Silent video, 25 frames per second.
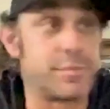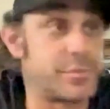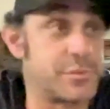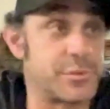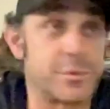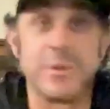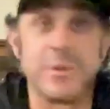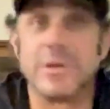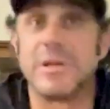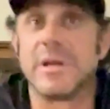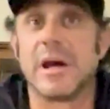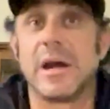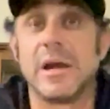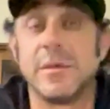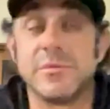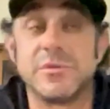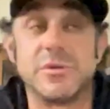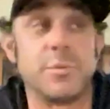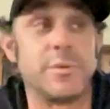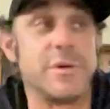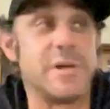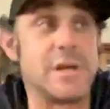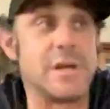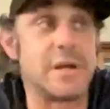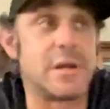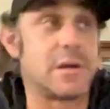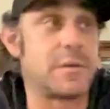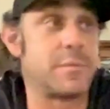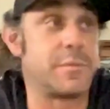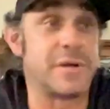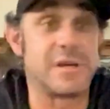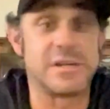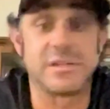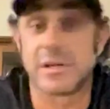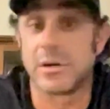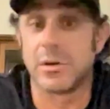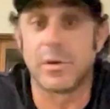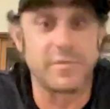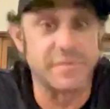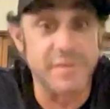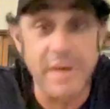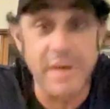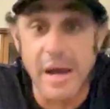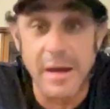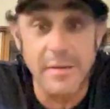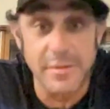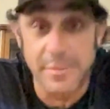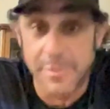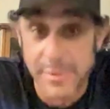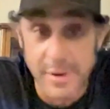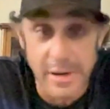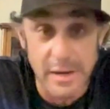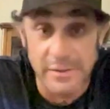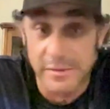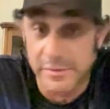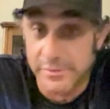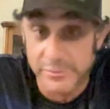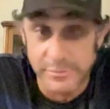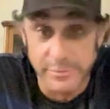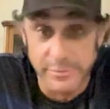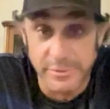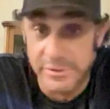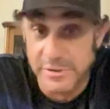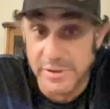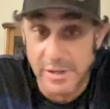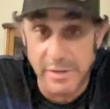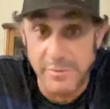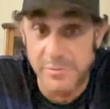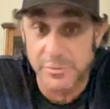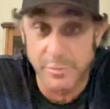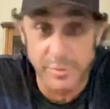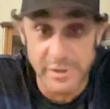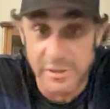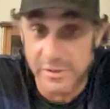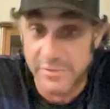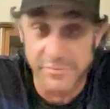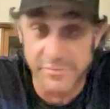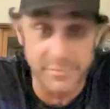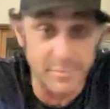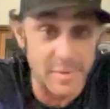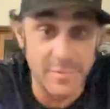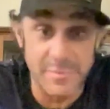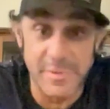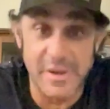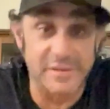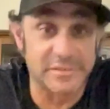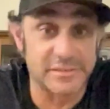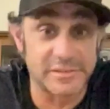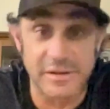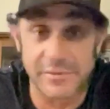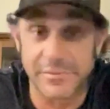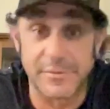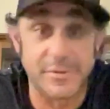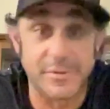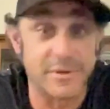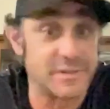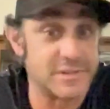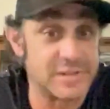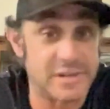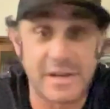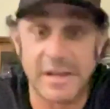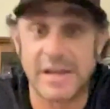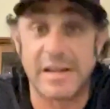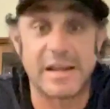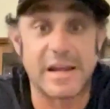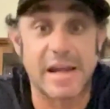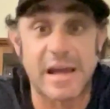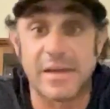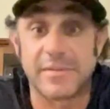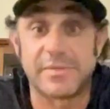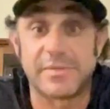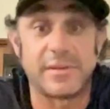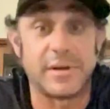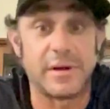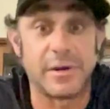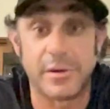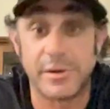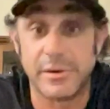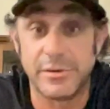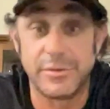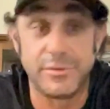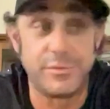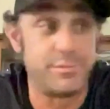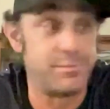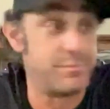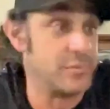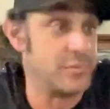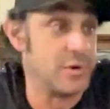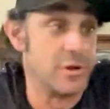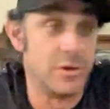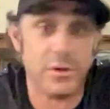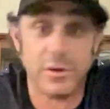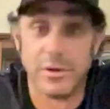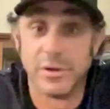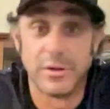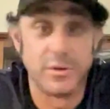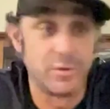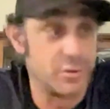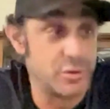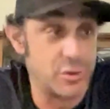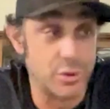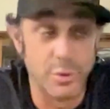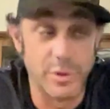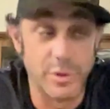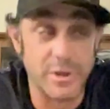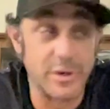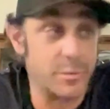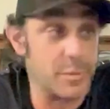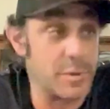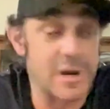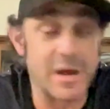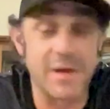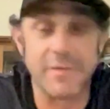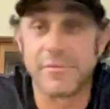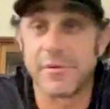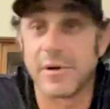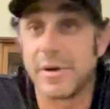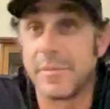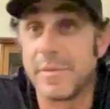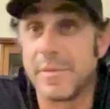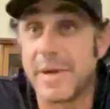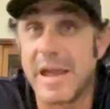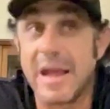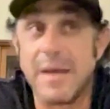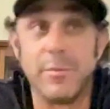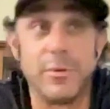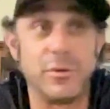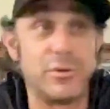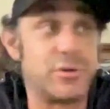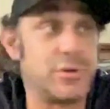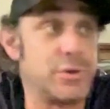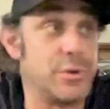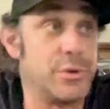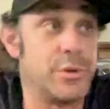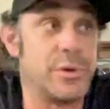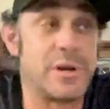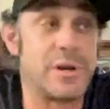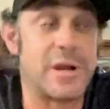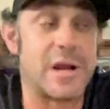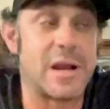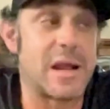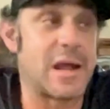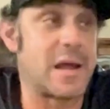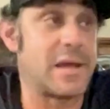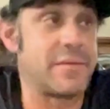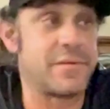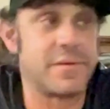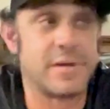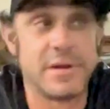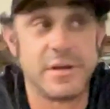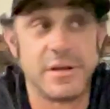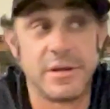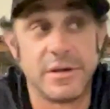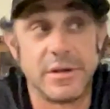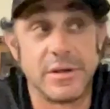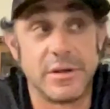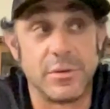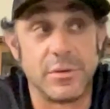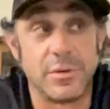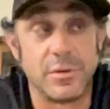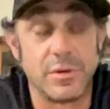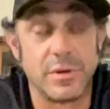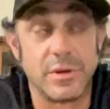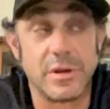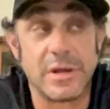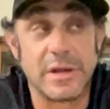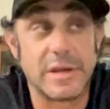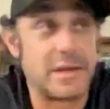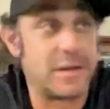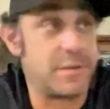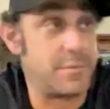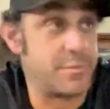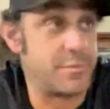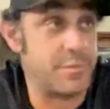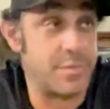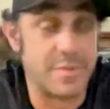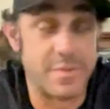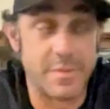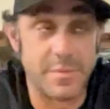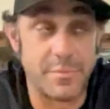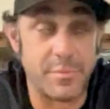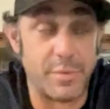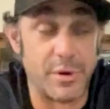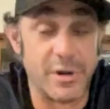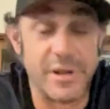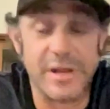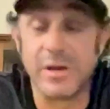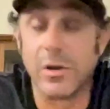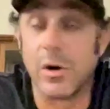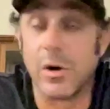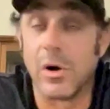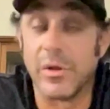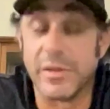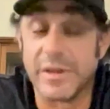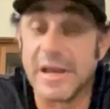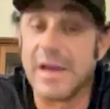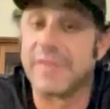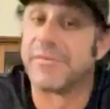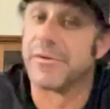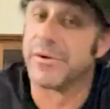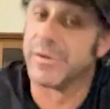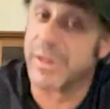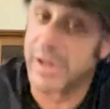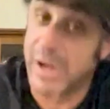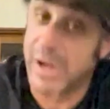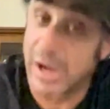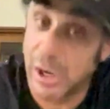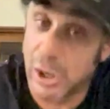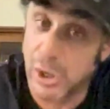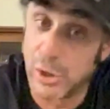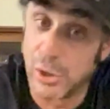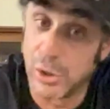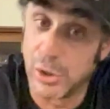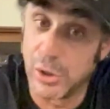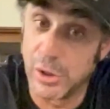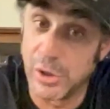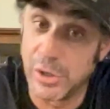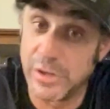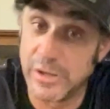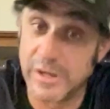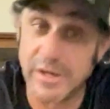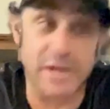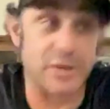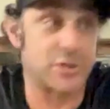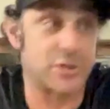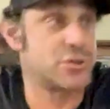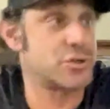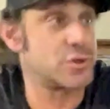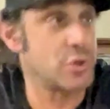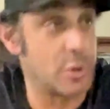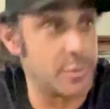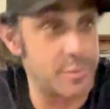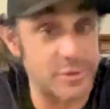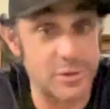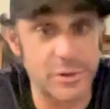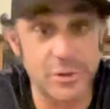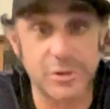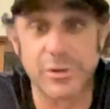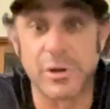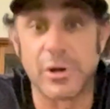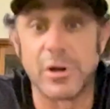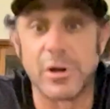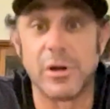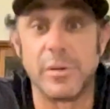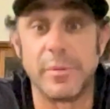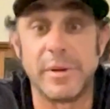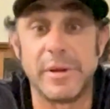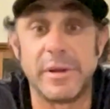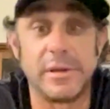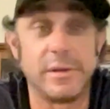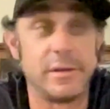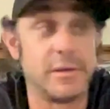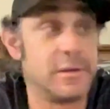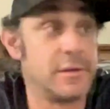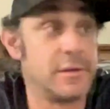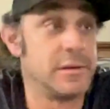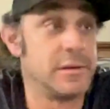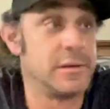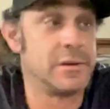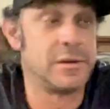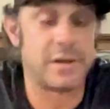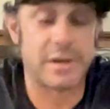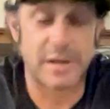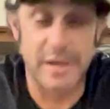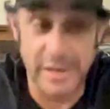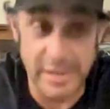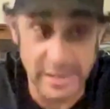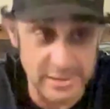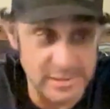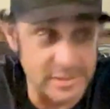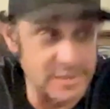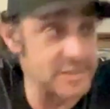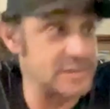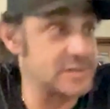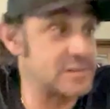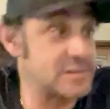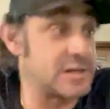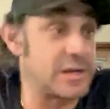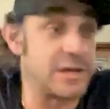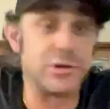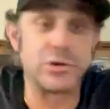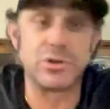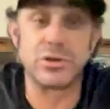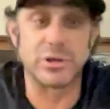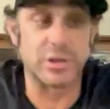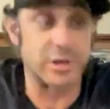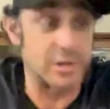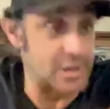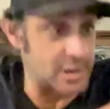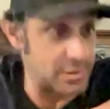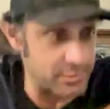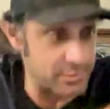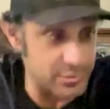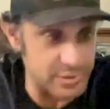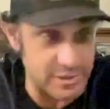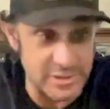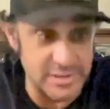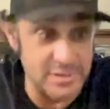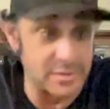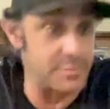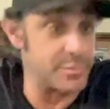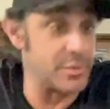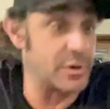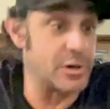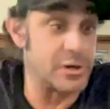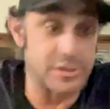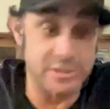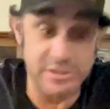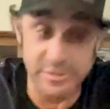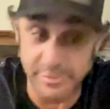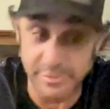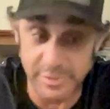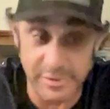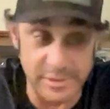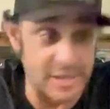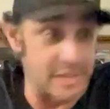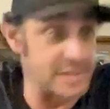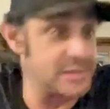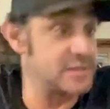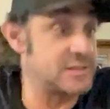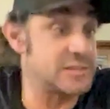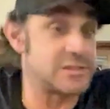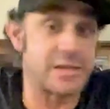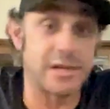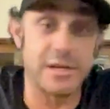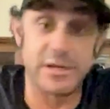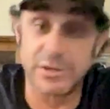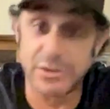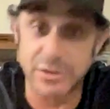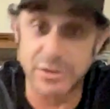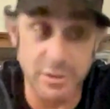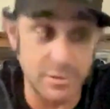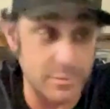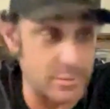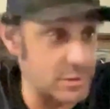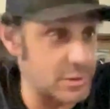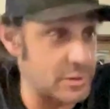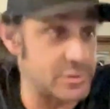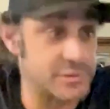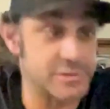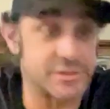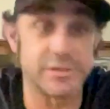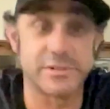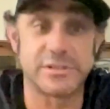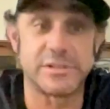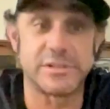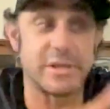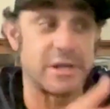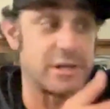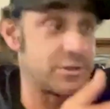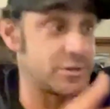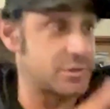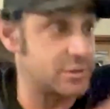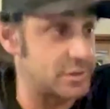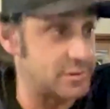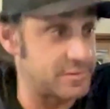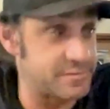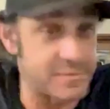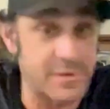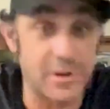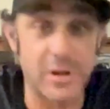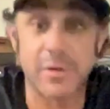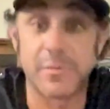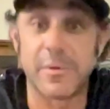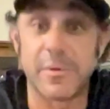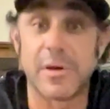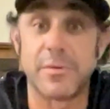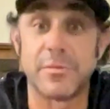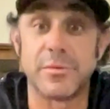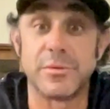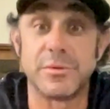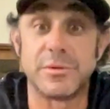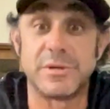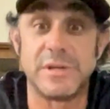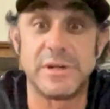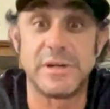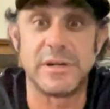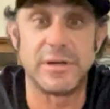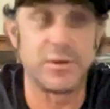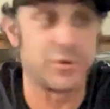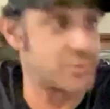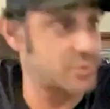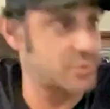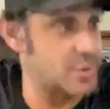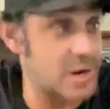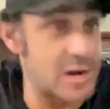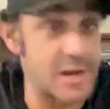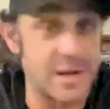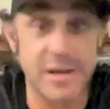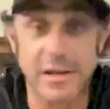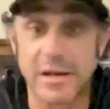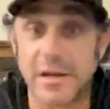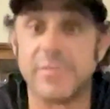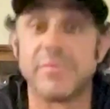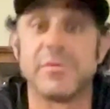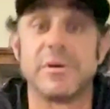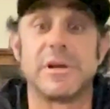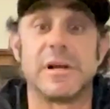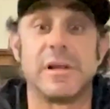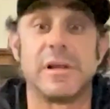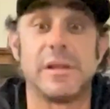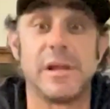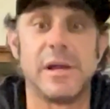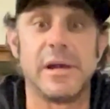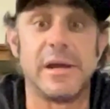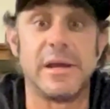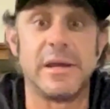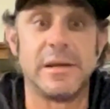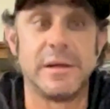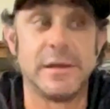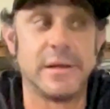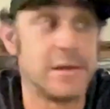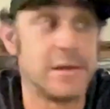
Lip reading: 3 times a week because I don't have time to practice 3 times a week. My best effort is getting out there and doing whatever I'm able to. And then I put in all the effort that I could and I show up at the tournament and I get to the station and I read the birds and plan the station, rehearse the station and follow my routine and try to hit every clay,